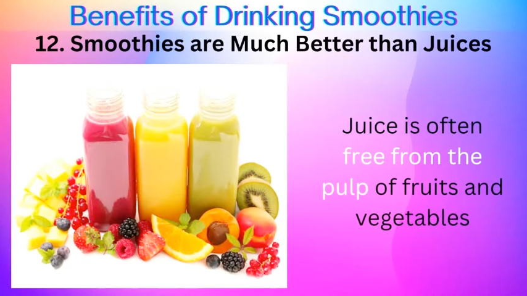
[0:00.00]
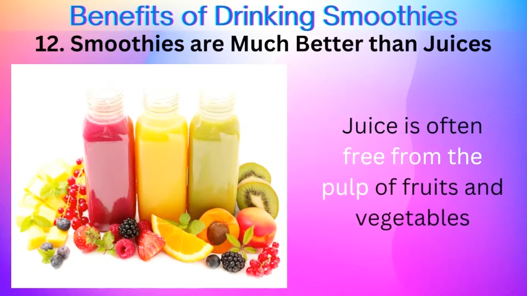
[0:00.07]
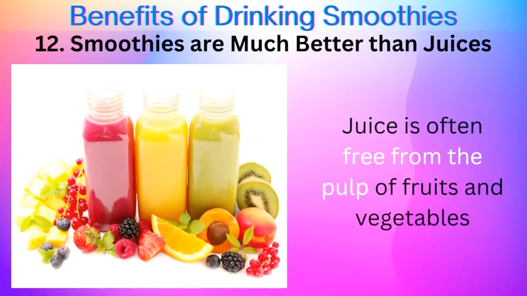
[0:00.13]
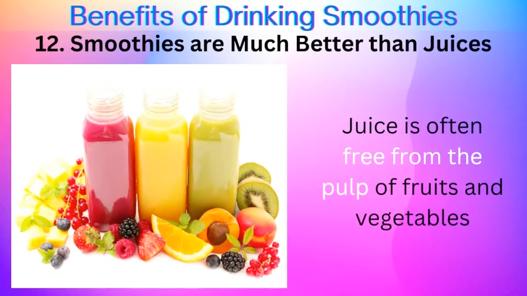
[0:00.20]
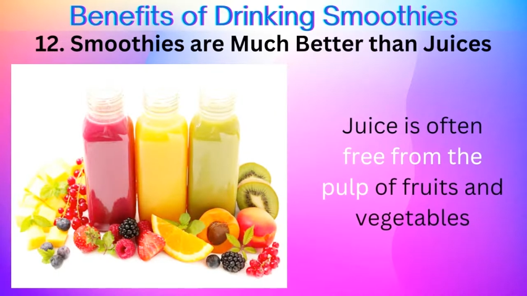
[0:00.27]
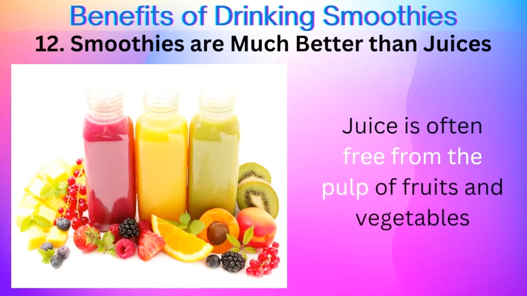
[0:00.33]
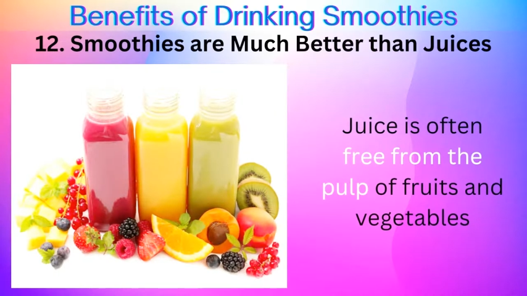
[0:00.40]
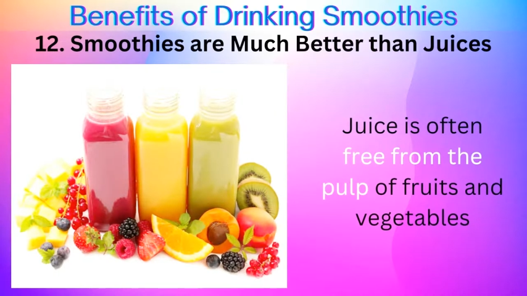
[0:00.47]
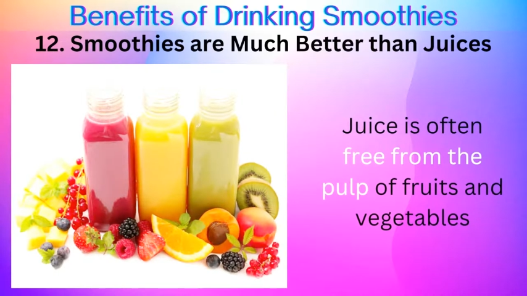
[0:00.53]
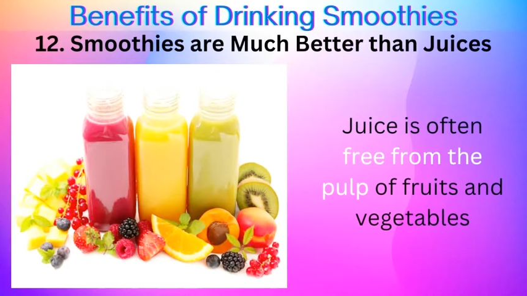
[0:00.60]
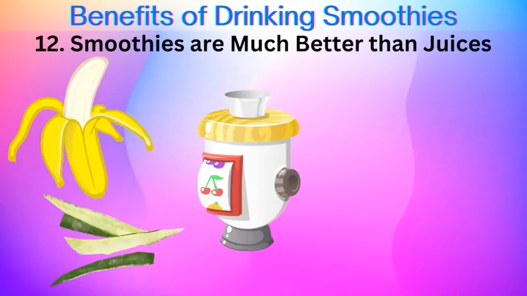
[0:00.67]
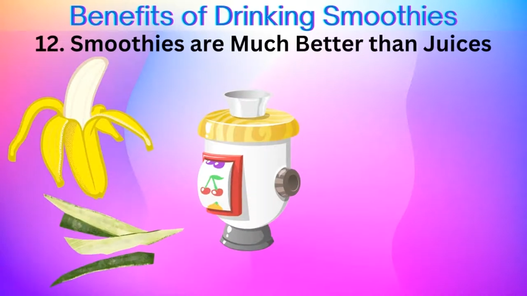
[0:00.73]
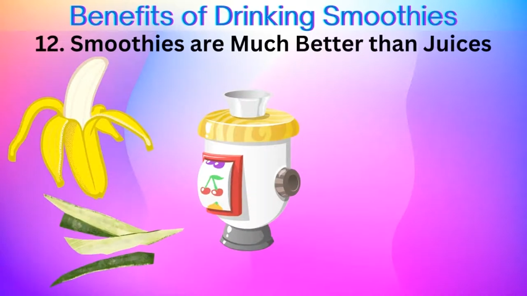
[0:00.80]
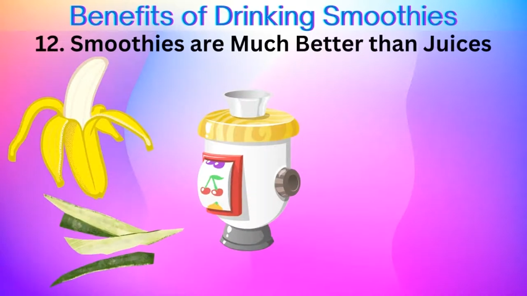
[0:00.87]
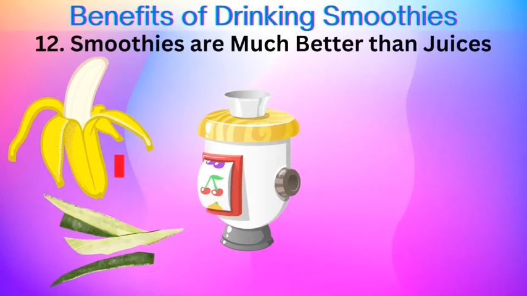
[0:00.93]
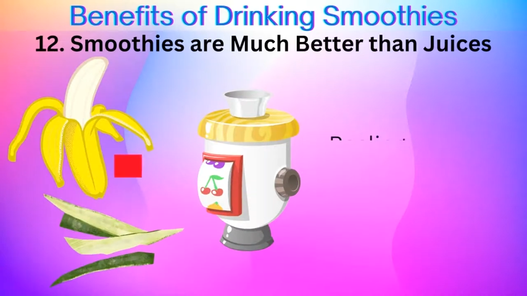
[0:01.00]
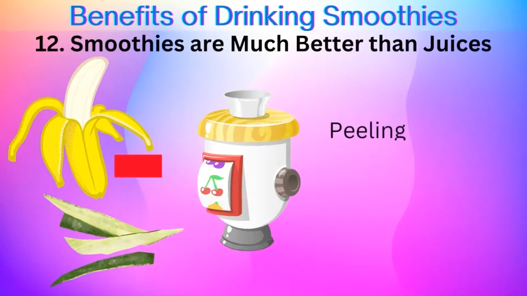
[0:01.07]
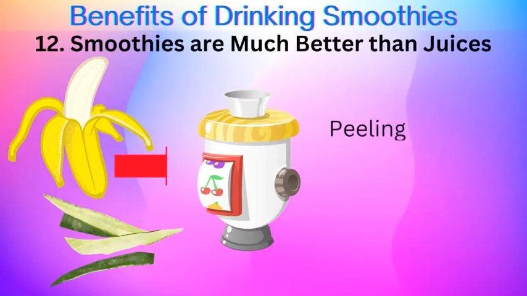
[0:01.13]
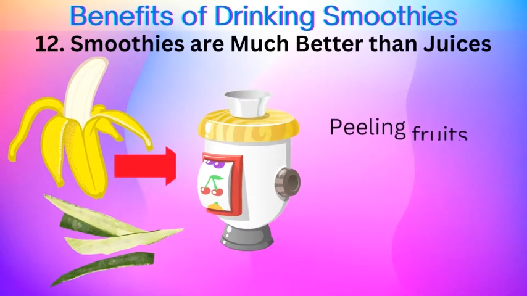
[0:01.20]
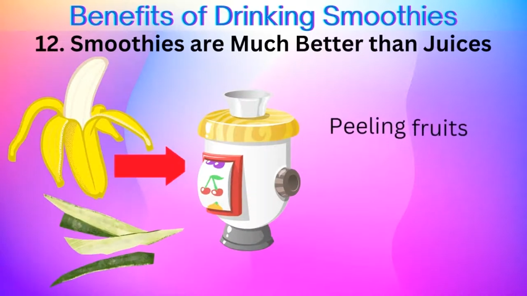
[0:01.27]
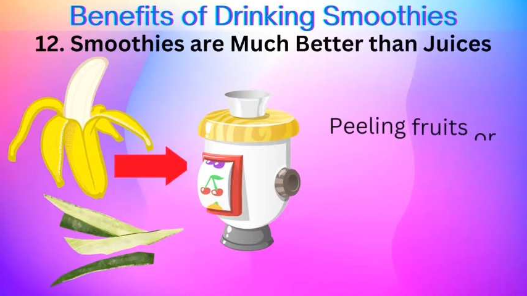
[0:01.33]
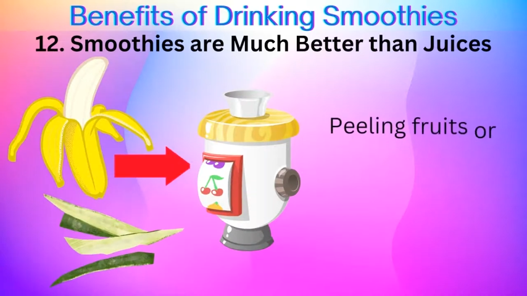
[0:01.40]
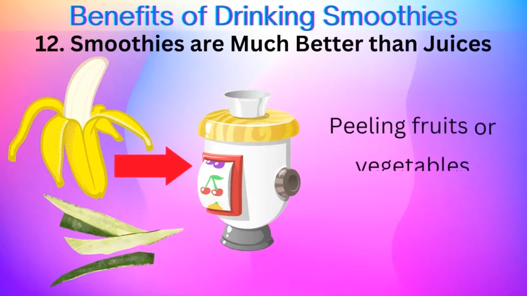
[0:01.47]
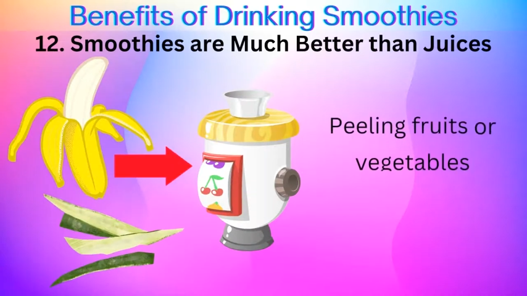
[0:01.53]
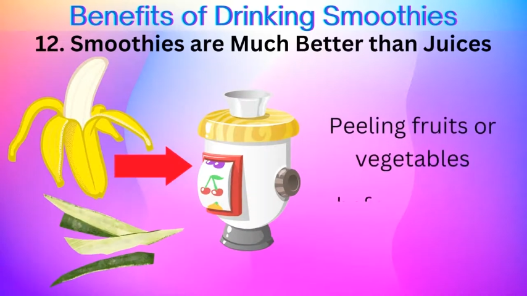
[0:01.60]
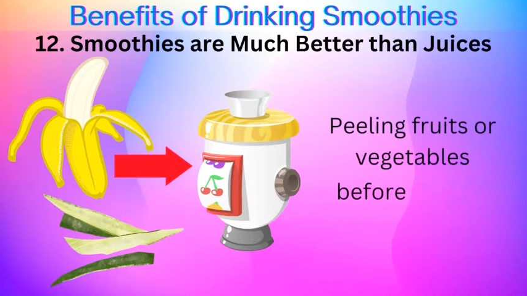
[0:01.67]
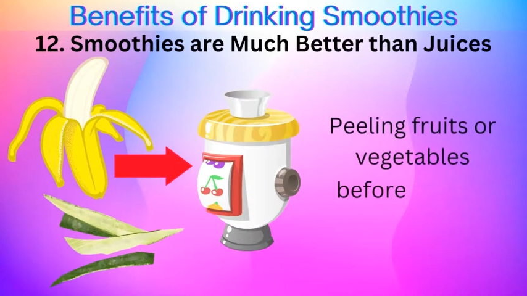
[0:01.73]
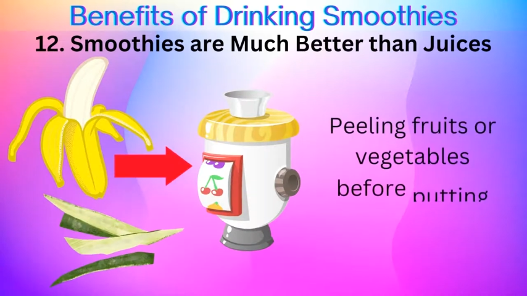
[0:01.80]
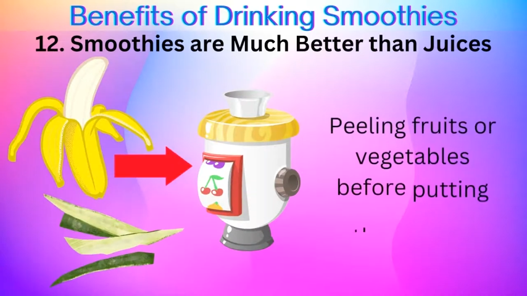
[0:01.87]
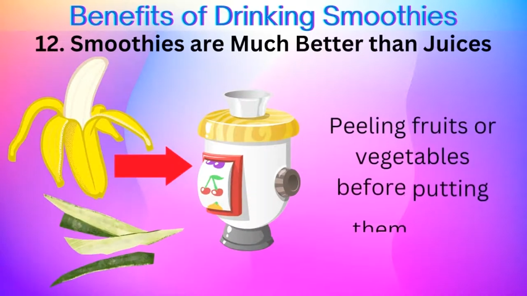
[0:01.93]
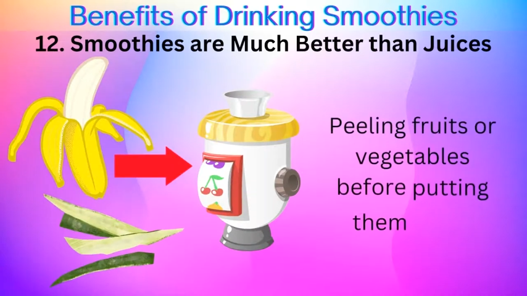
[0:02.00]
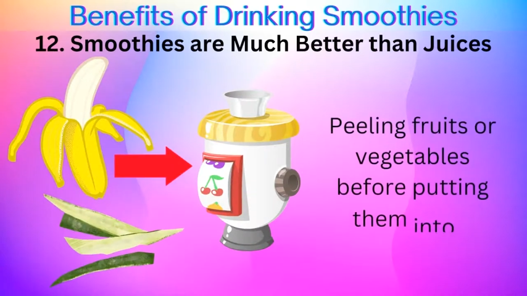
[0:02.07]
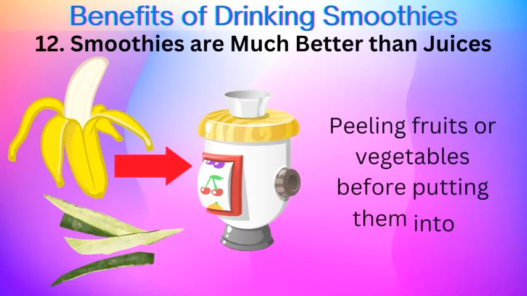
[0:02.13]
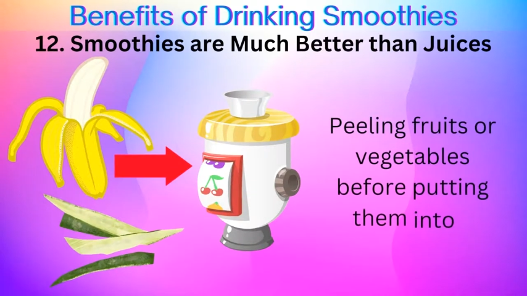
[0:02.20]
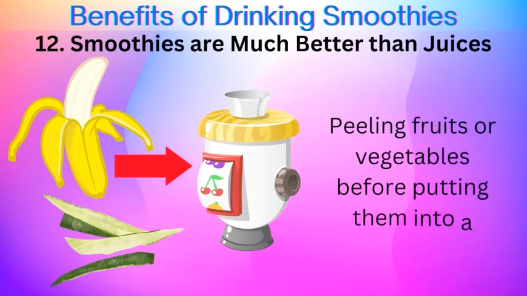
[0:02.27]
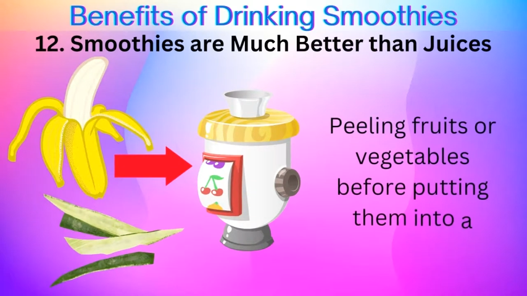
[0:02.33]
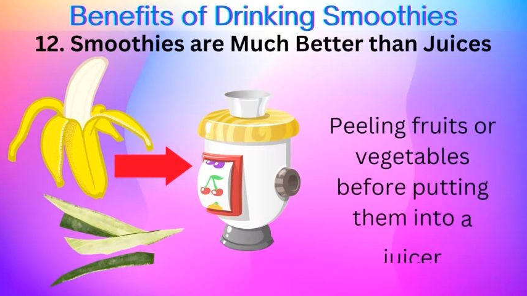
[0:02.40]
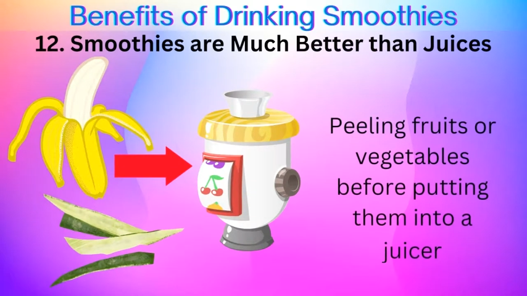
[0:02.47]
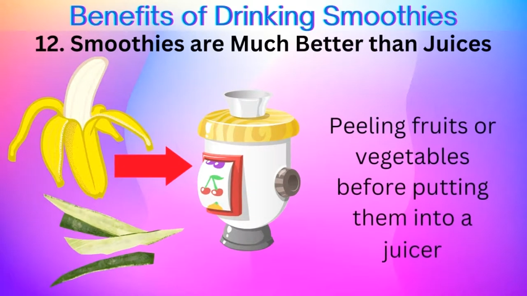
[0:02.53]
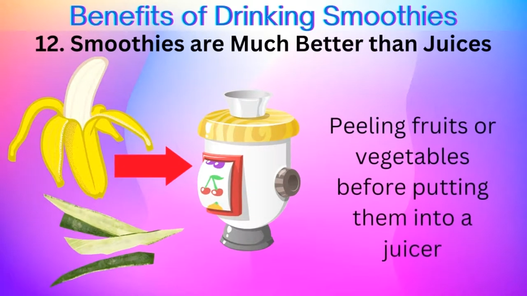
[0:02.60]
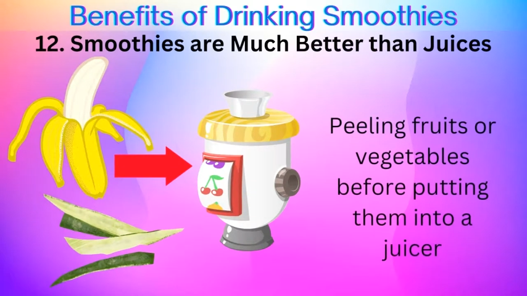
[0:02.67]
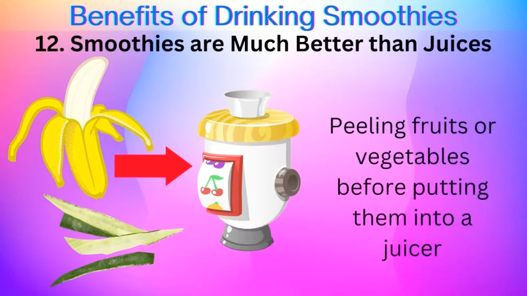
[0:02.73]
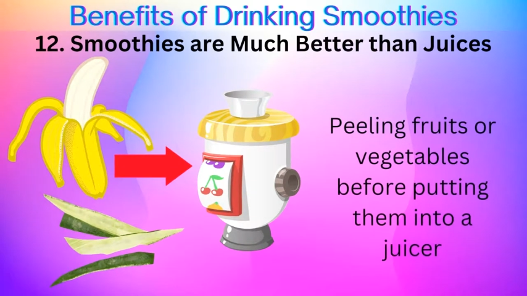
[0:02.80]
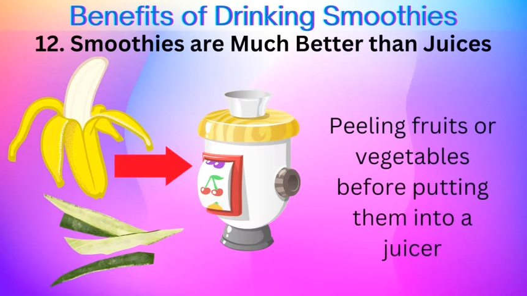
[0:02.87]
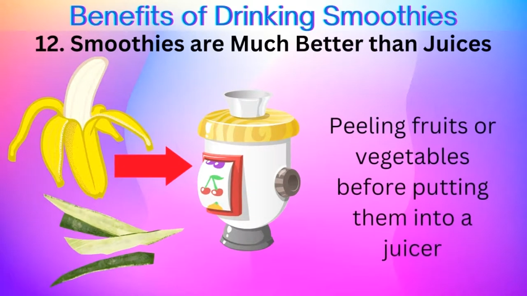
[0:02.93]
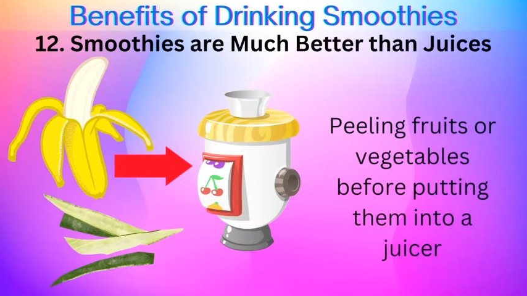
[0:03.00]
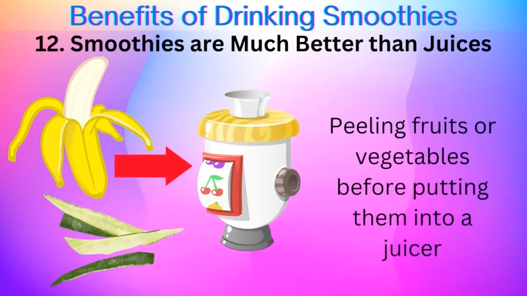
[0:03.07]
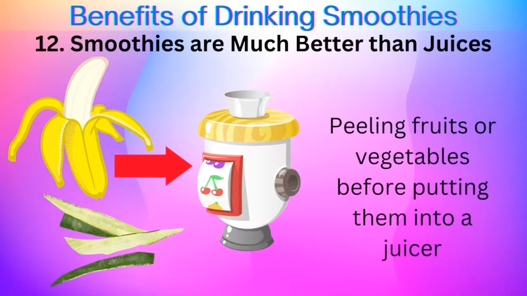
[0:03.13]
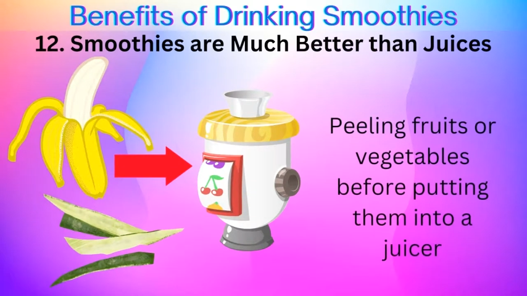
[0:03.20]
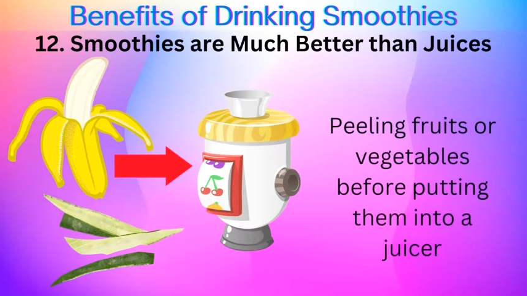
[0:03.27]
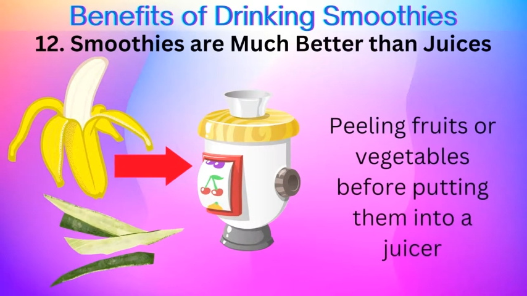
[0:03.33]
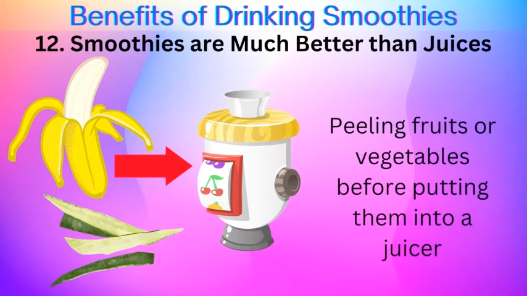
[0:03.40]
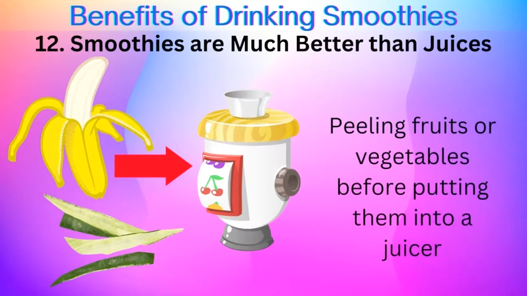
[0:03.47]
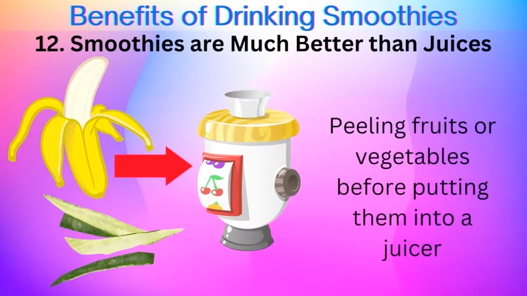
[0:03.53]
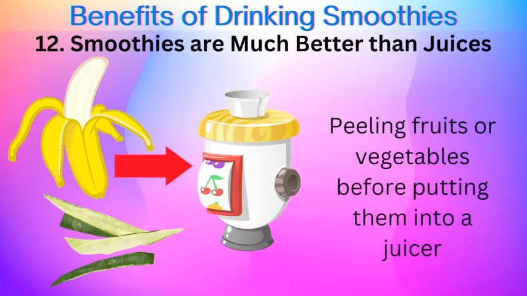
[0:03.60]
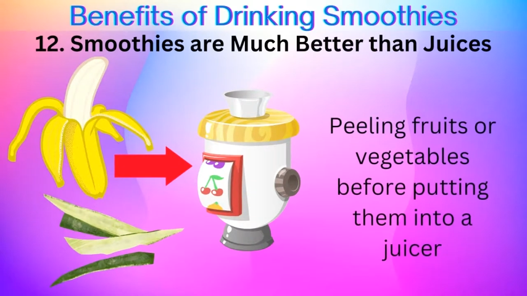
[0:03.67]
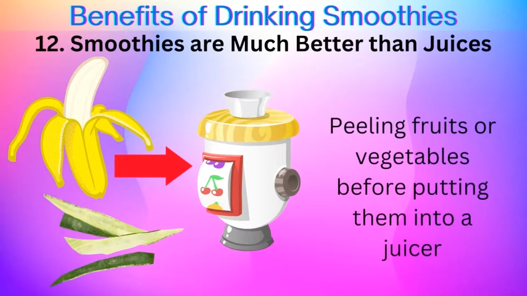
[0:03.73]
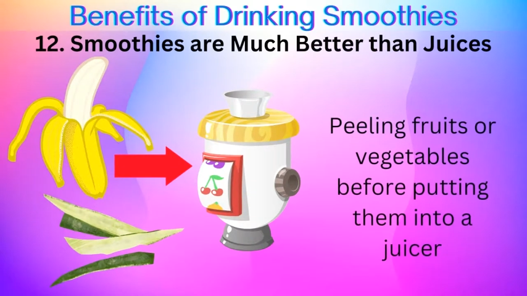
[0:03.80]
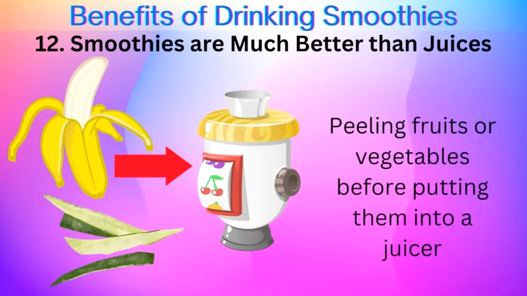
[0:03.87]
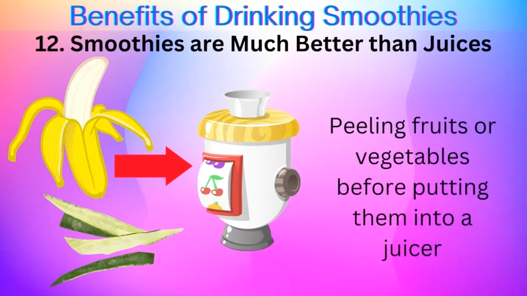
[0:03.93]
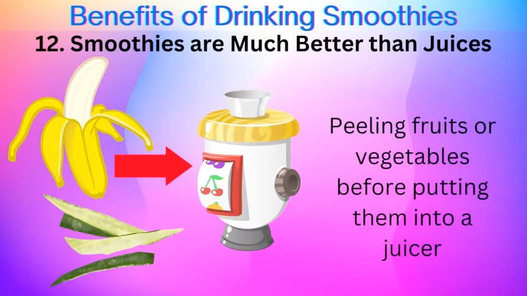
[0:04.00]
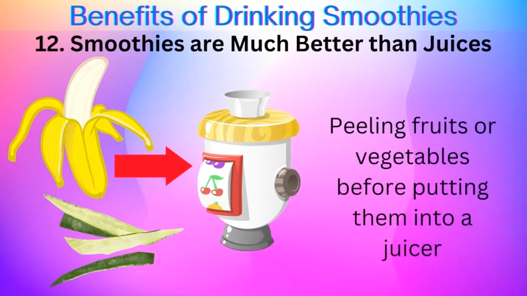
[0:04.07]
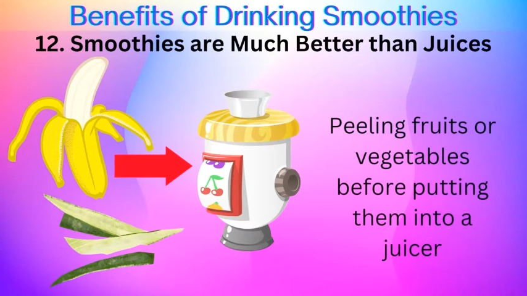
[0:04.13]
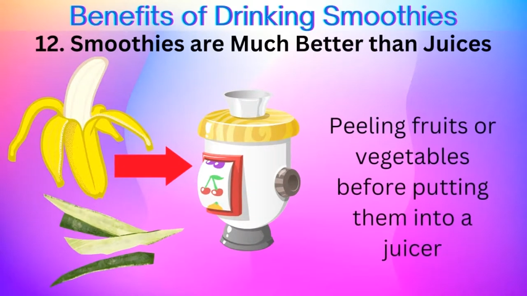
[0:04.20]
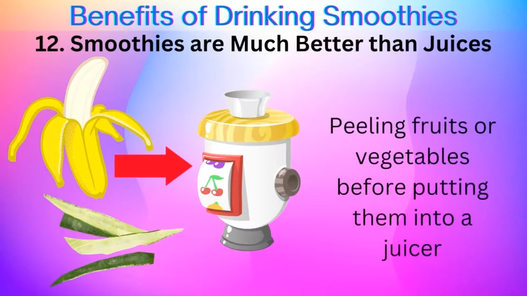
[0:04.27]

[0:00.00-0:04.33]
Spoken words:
Nobody's mouth can be seen.